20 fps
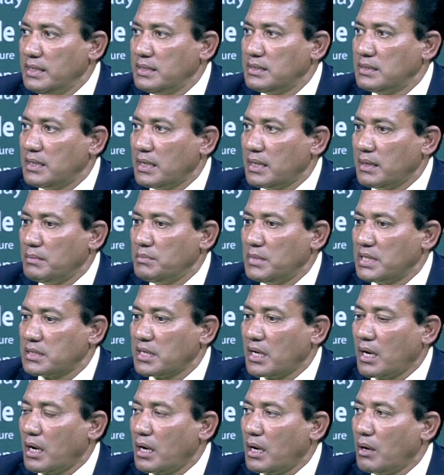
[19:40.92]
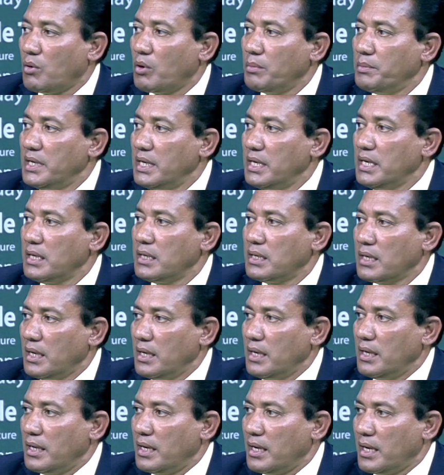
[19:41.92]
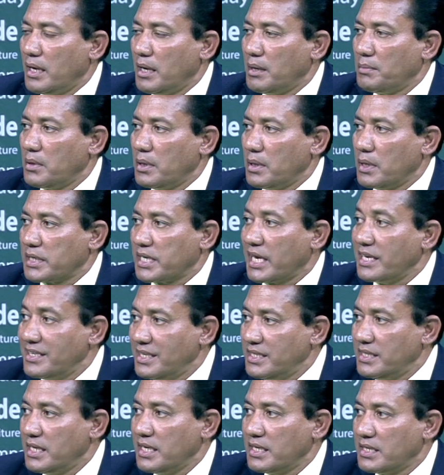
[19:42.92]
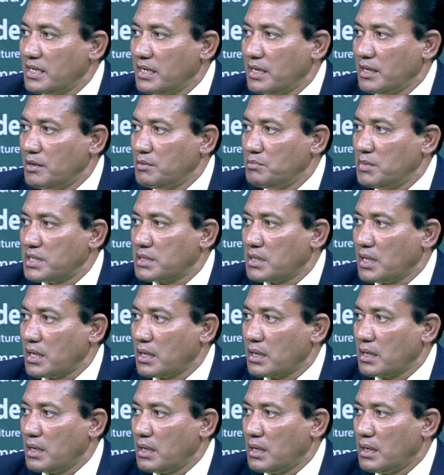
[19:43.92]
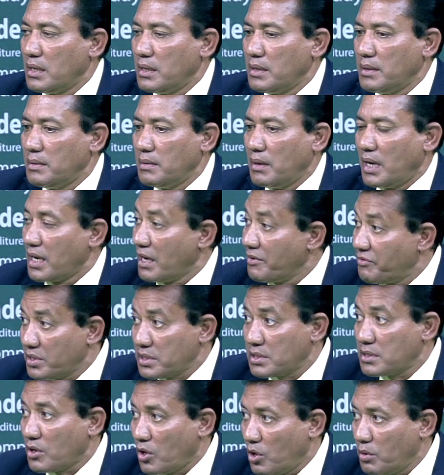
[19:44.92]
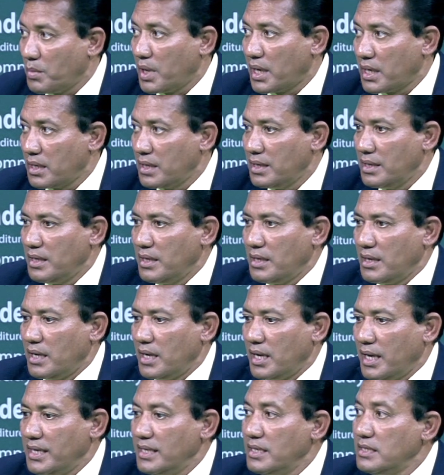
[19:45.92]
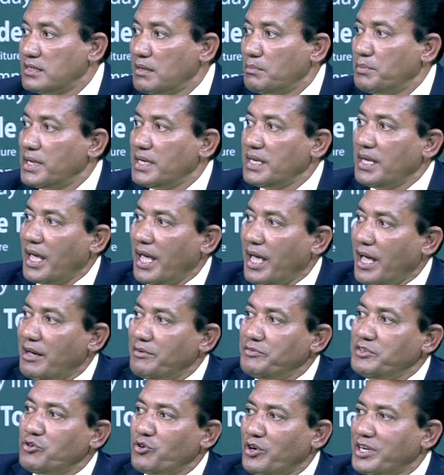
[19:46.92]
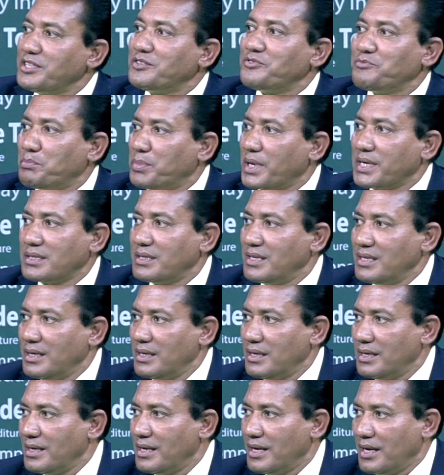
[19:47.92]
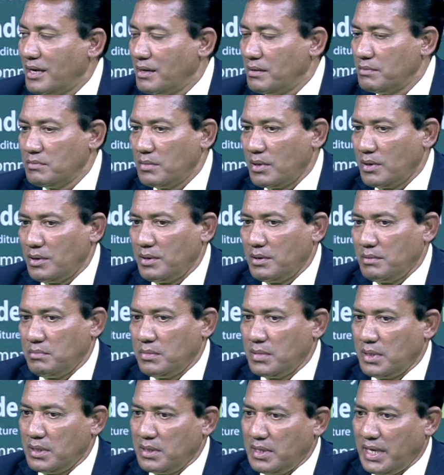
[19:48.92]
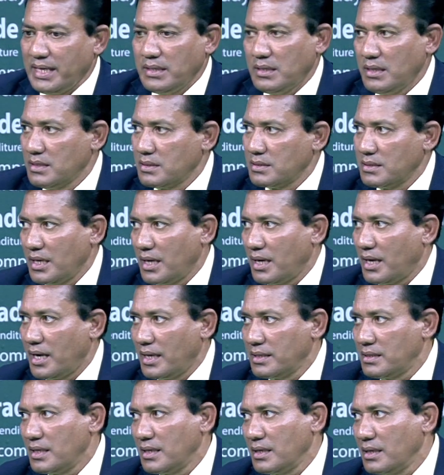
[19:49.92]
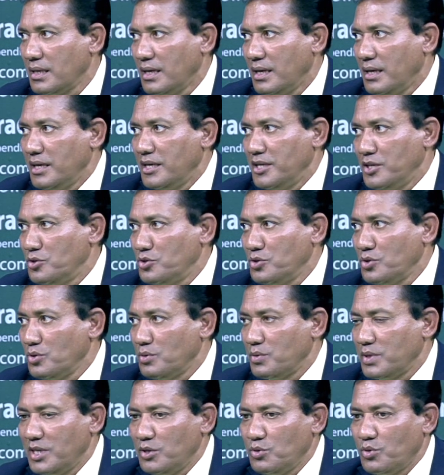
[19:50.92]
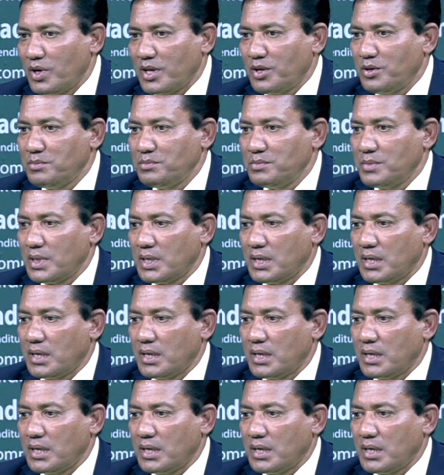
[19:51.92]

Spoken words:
the Mr. Awami League candidate, Mr. Arafat Rahman. He is the very heavyweight party. Like this, I think Hero Alam